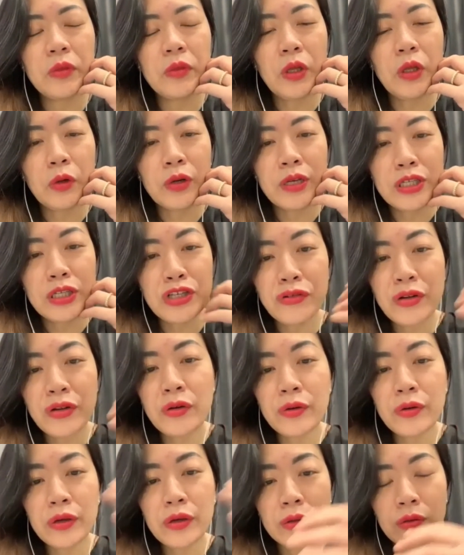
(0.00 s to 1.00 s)
considering
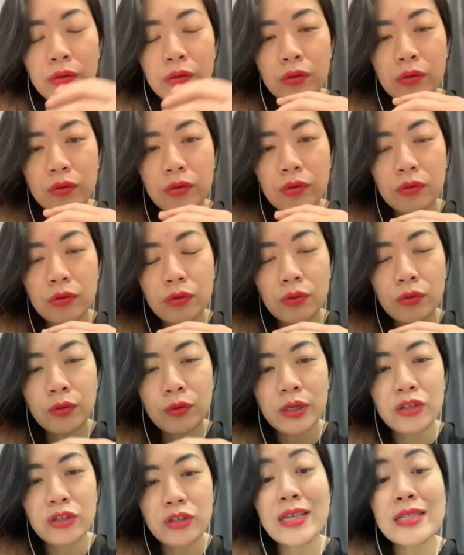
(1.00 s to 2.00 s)
going through a
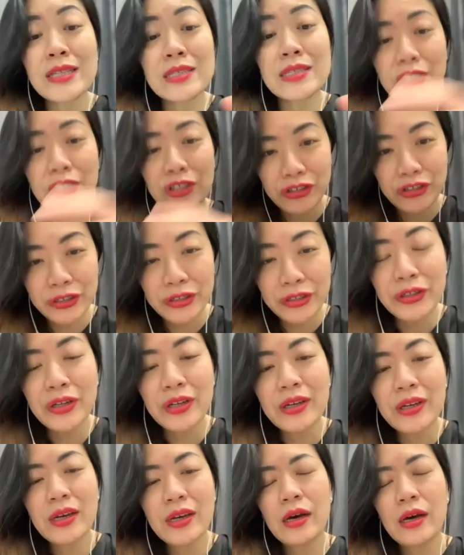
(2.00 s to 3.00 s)
transition
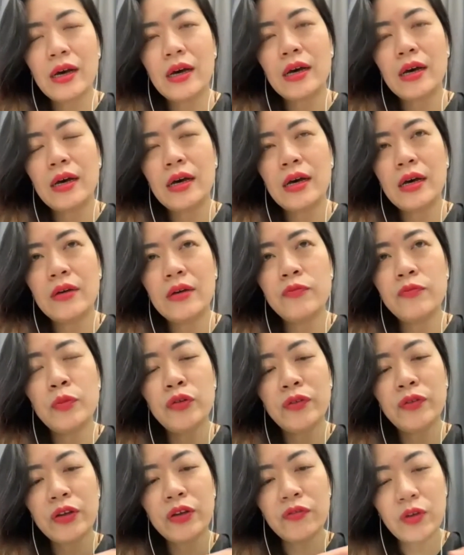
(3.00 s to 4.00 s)
of
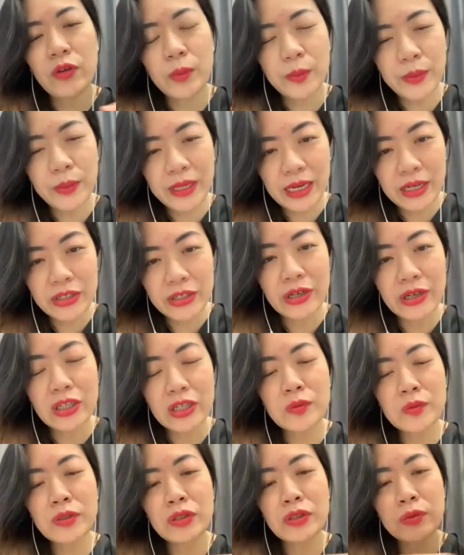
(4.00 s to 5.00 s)
moving from a pediatric
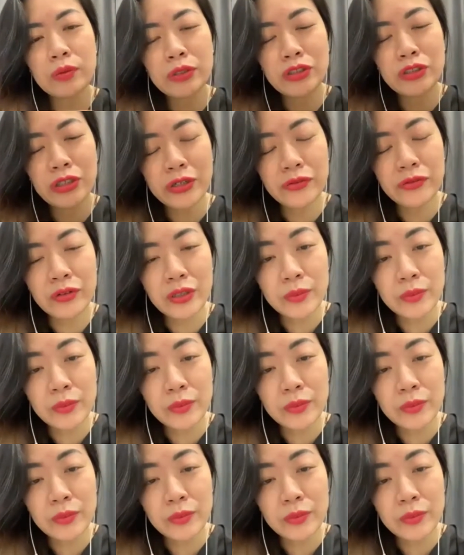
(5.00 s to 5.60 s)
hospital into a general